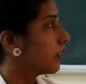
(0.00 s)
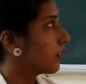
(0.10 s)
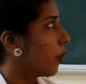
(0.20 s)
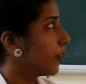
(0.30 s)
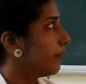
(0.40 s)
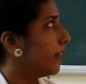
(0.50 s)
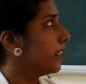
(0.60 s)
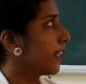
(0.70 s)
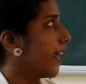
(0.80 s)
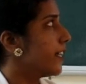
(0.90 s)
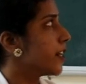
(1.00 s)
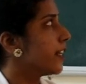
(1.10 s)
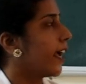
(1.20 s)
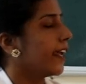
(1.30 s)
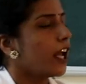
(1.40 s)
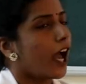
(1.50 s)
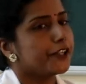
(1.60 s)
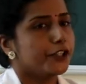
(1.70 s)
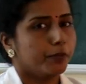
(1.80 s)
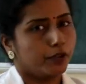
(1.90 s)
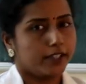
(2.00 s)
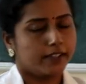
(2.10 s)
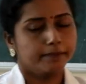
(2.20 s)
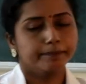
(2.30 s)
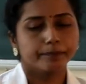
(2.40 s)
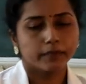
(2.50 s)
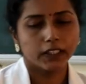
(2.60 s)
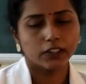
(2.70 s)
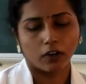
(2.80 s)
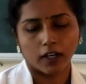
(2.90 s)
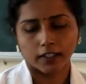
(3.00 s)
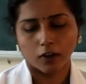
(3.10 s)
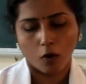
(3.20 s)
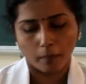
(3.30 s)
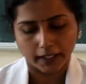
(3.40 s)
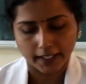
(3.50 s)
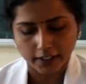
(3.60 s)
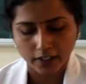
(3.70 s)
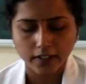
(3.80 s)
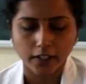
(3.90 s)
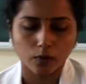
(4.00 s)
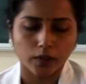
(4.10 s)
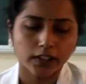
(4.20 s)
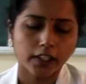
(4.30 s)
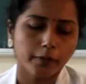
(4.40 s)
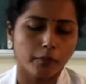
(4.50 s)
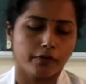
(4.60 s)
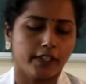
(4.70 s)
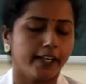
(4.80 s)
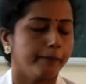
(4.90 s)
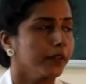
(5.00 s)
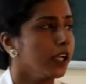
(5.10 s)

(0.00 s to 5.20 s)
clotting factor 8 and 9 antibodies. These all are the complications including the hemophilia.